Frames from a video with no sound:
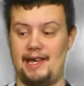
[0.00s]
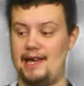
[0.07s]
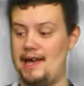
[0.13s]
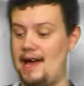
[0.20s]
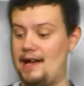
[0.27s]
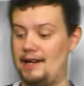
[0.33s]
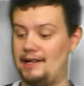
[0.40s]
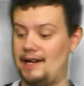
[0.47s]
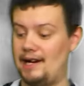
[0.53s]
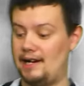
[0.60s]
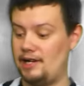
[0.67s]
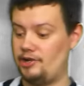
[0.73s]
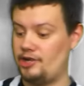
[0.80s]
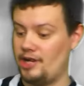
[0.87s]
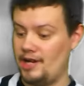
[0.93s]
get out of
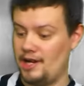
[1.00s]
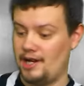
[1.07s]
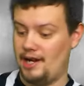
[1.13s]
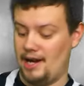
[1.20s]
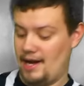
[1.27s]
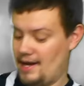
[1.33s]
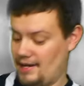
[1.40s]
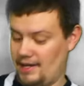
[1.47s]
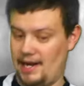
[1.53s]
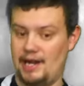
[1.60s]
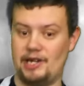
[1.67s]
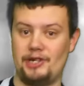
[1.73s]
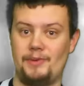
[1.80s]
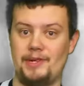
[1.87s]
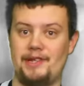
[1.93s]
Dodge. He
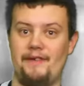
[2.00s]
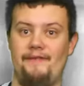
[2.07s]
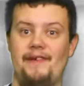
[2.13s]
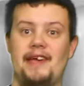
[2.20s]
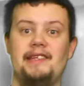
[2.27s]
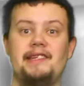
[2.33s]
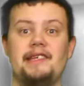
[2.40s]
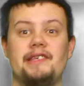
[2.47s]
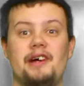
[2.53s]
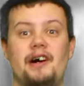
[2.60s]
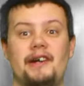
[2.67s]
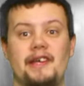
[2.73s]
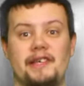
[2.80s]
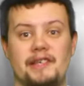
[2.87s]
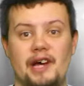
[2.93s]
just wants to face this
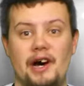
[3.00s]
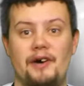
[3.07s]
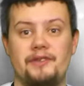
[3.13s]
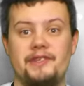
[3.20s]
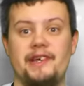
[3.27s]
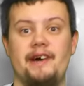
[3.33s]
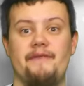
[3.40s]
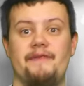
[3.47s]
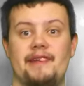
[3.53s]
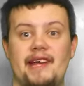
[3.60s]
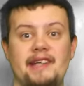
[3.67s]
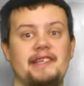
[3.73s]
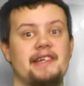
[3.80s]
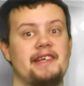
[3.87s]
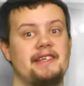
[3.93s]
on his own so that
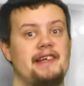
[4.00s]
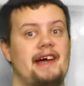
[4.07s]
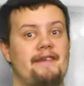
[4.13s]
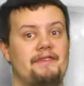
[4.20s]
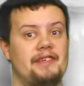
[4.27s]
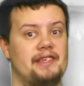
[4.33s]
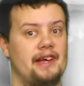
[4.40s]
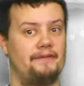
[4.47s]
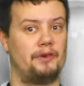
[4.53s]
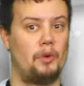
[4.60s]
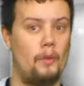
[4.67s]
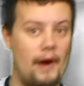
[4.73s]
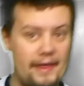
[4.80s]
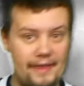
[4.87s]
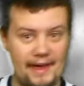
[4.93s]
Vanessa doesn't have to
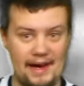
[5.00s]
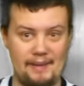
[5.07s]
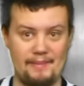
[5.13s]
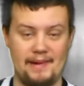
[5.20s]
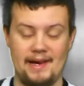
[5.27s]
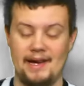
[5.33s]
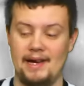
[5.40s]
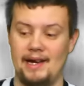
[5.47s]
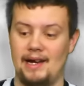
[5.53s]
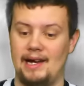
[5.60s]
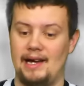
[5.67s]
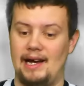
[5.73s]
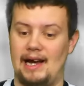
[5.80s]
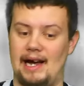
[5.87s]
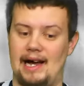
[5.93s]
suffer with him.
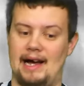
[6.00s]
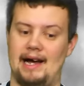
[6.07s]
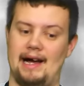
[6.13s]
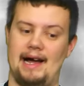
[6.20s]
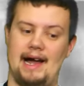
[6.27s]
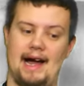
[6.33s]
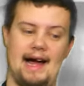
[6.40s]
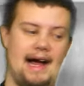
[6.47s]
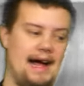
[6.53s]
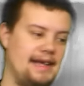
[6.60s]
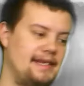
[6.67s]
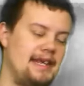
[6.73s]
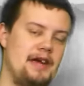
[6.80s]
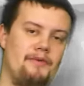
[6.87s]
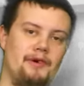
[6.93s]
I
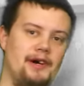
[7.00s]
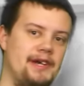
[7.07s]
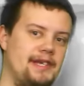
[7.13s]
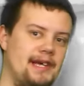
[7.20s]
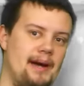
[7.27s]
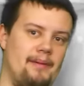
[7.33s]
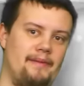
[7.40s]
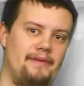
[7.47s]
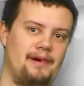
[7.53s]
see where he's coming